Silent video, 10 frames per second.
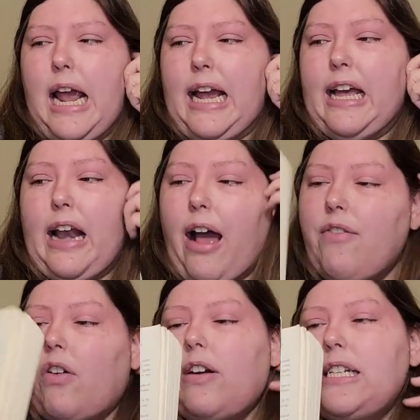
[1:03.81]
And I've
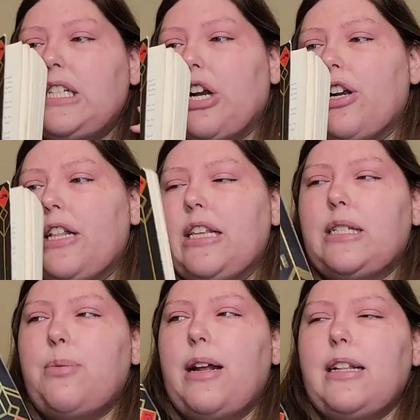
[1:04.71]
already started
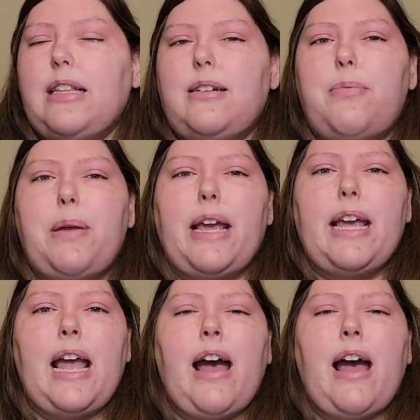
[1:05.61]
this one a little bit.